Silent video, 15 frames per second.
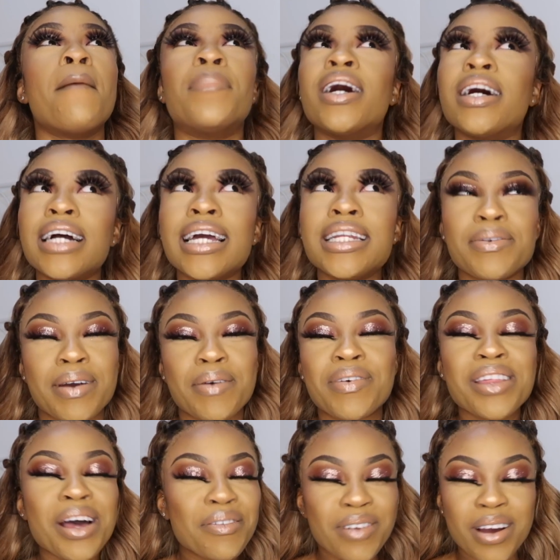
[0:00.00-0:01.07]
But anyway,
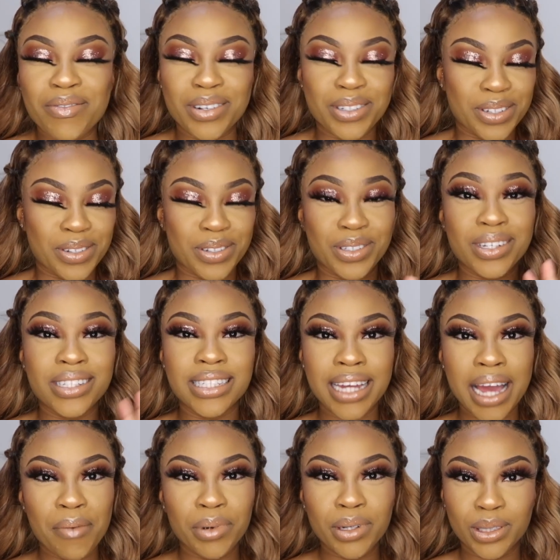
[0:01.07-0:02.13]
without further ado, so
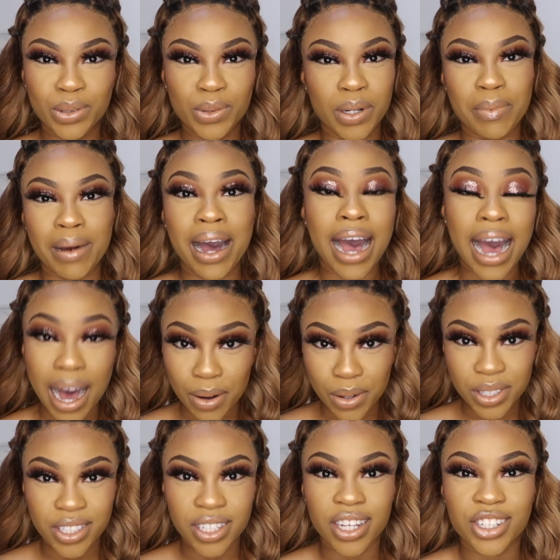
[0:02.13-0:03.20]
today I'm going to talk about
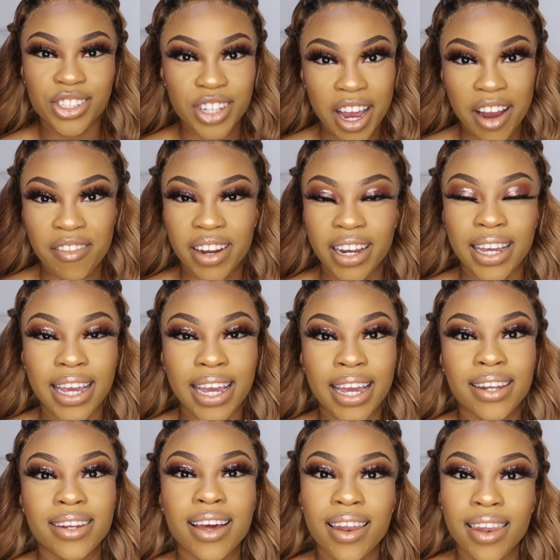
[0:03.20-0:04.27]
house sharing
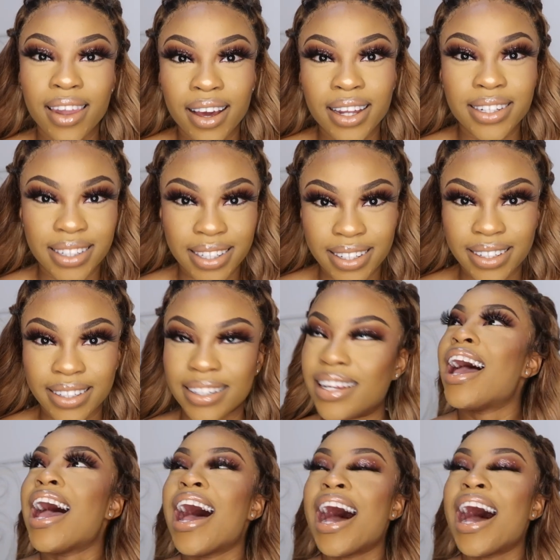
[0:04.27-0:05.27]
in London.